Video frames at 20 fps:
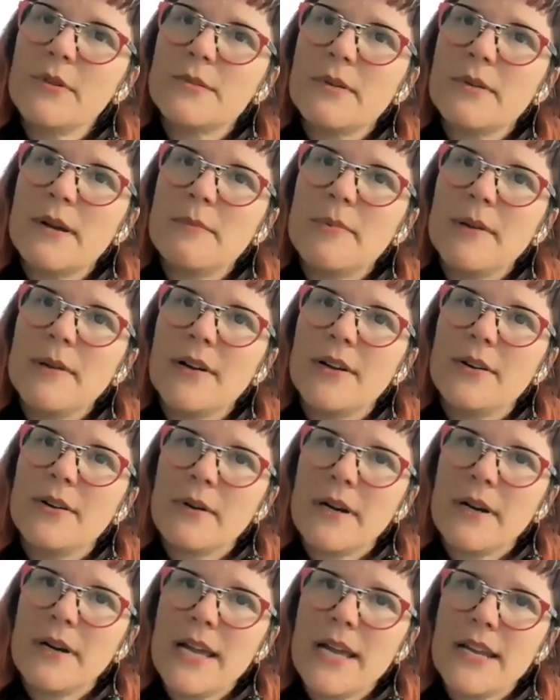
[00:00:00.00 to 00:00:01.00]
was one
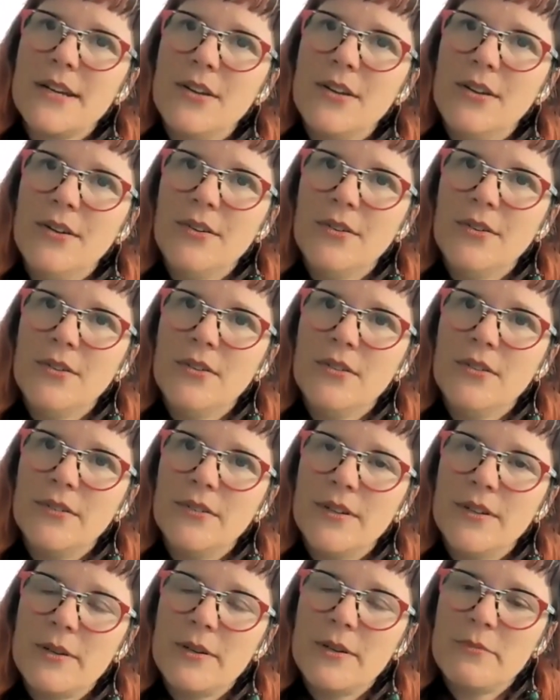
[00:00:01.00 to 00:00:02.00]
period when I knew
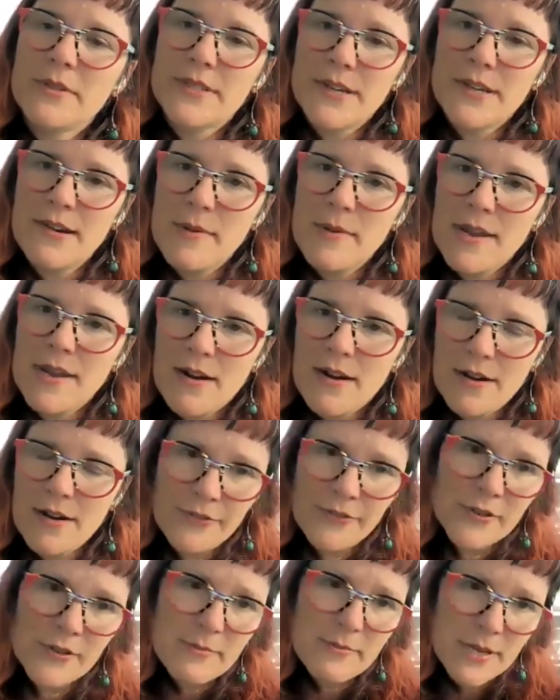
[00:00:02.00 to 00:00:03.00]
it was going to be hard
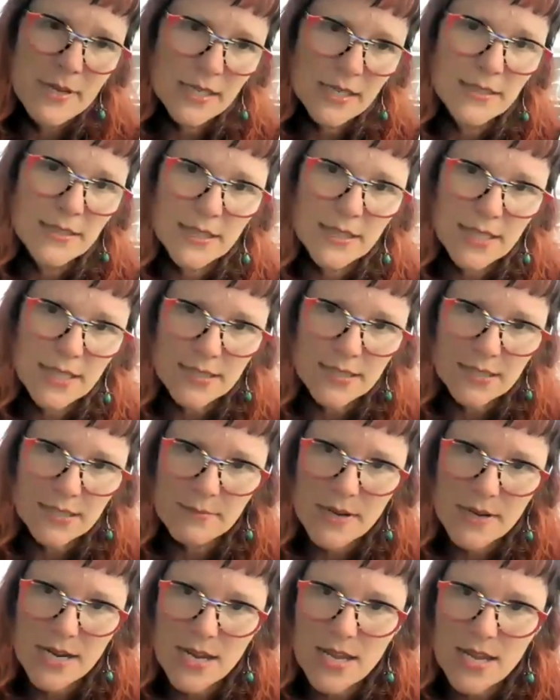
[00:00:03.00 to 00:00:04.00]
for me to get to
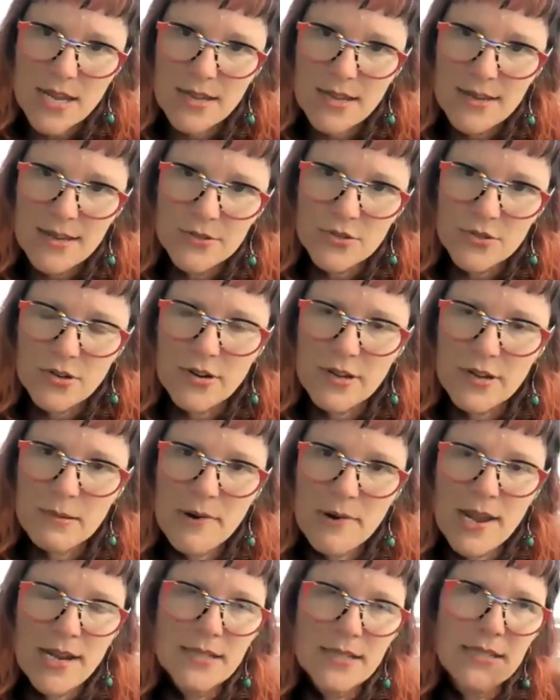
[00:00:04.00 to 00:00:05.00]
my drawing
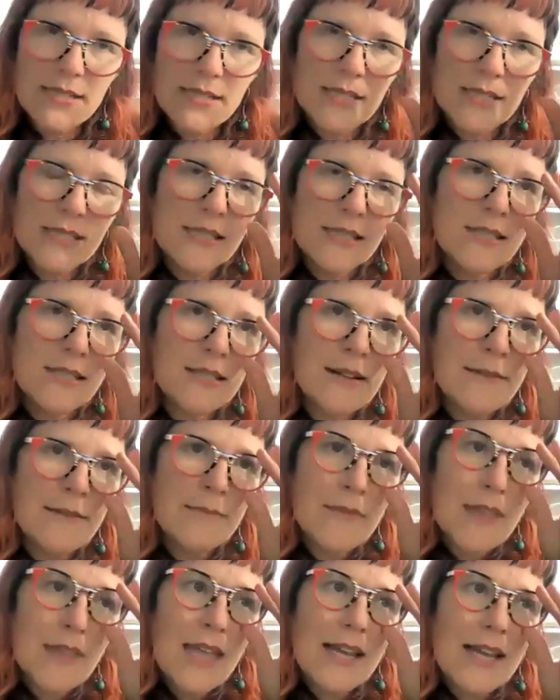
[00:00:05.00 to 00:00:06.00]
practice.
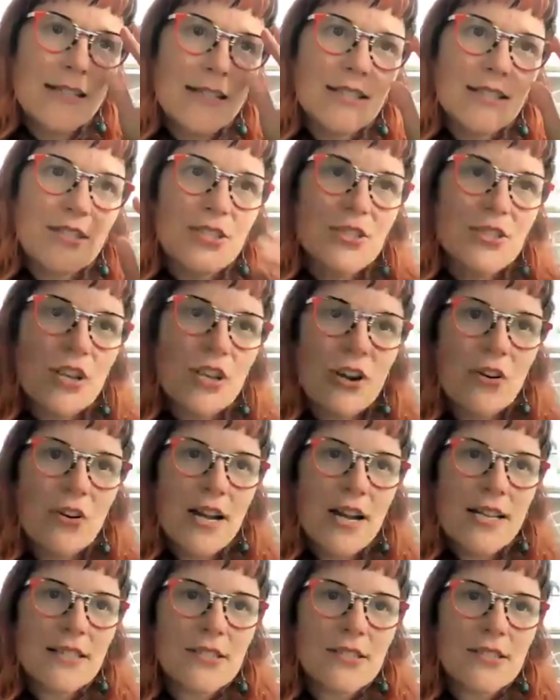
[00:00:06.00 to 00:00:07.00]
And so
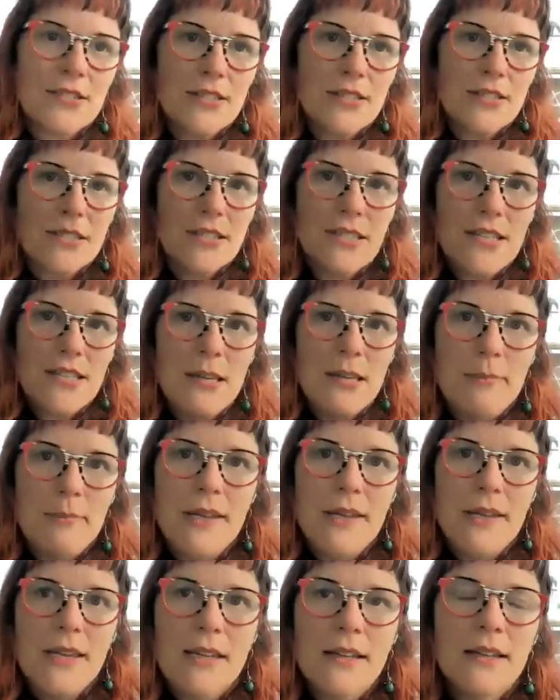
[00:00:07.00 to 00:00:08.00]
I started
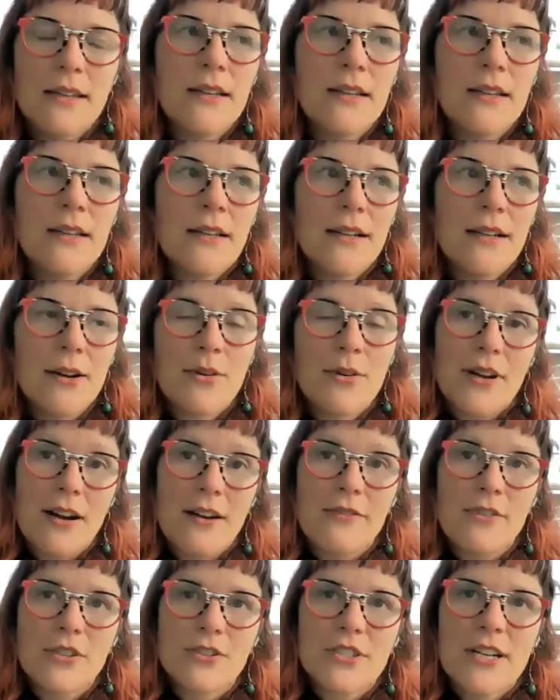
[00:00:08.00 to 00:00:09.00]
keeping, or
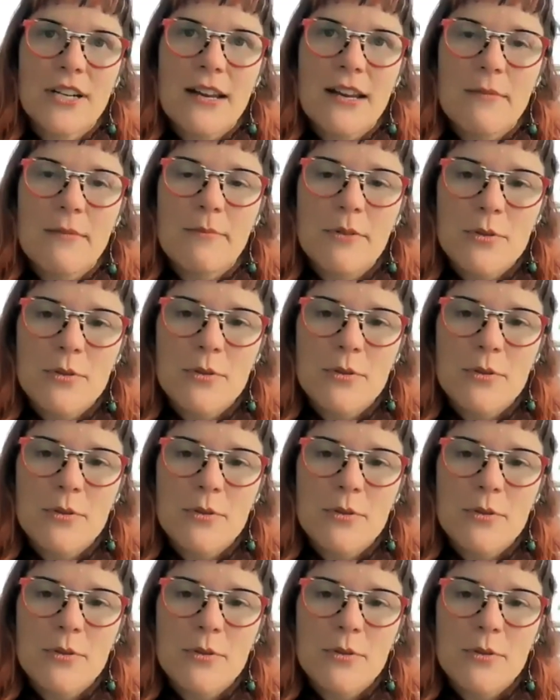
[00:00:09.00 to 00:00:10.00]
kind of alternated
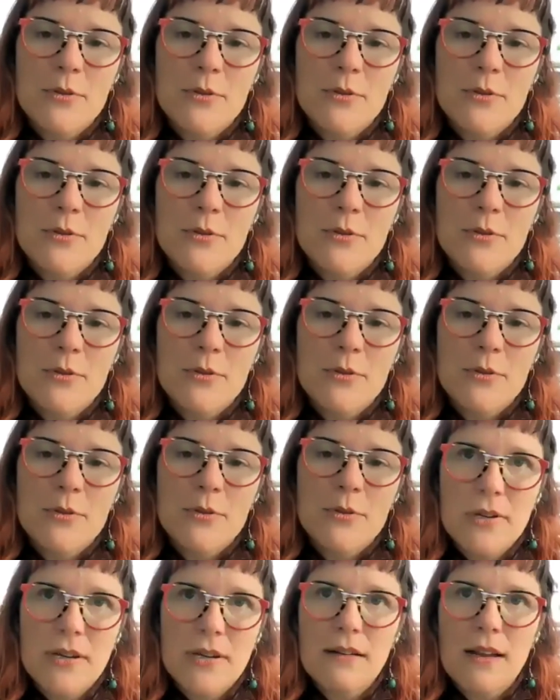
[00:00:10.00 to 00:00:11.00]
a
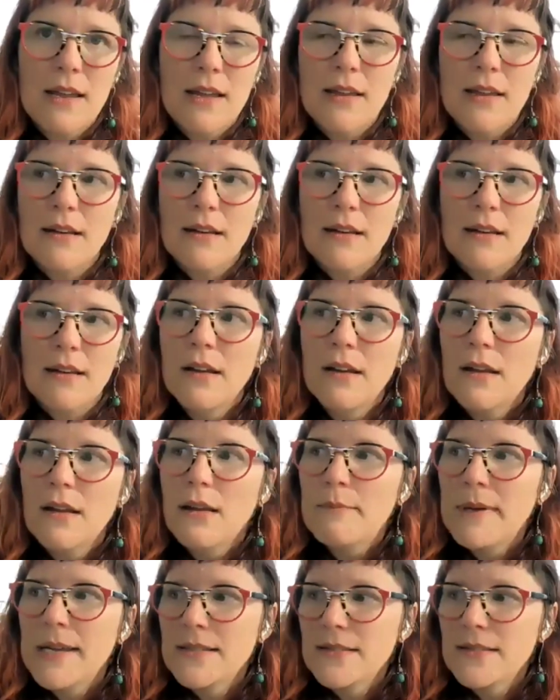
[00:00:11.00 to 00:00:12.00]
sketchbook and
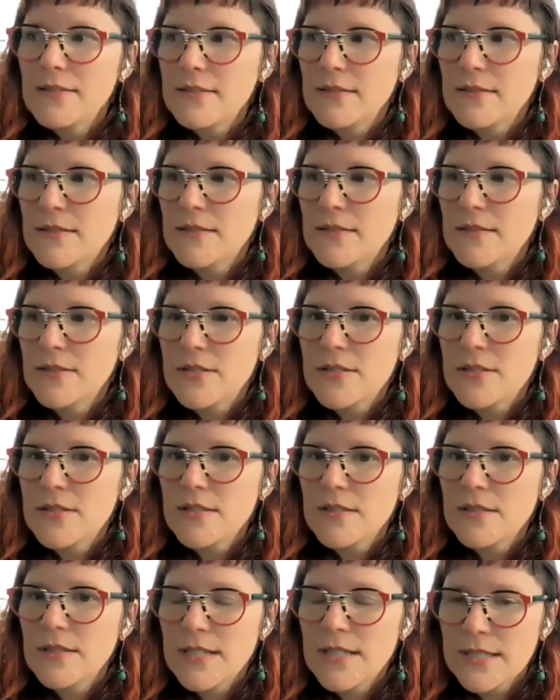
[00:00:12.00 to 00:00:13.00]
pencils
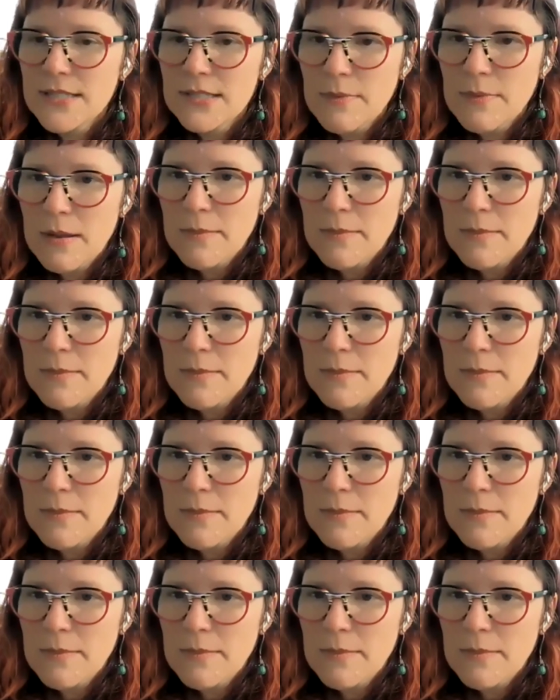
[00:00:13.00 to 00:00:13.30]
next to